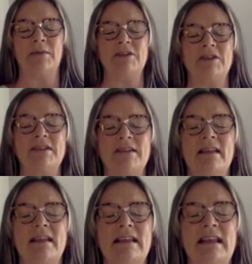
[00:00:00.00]
which is
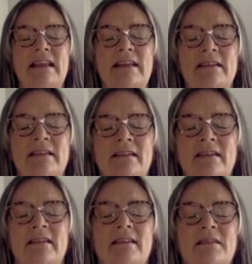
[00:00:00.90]
the yin
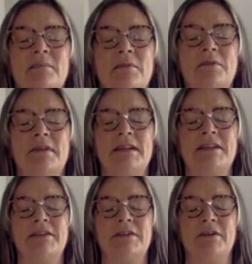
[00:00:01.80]

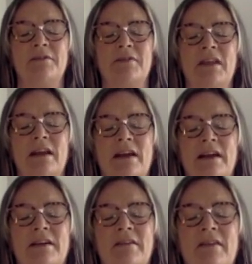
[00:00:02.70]
meridian of the
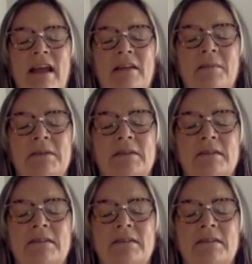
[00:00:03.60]
earth element.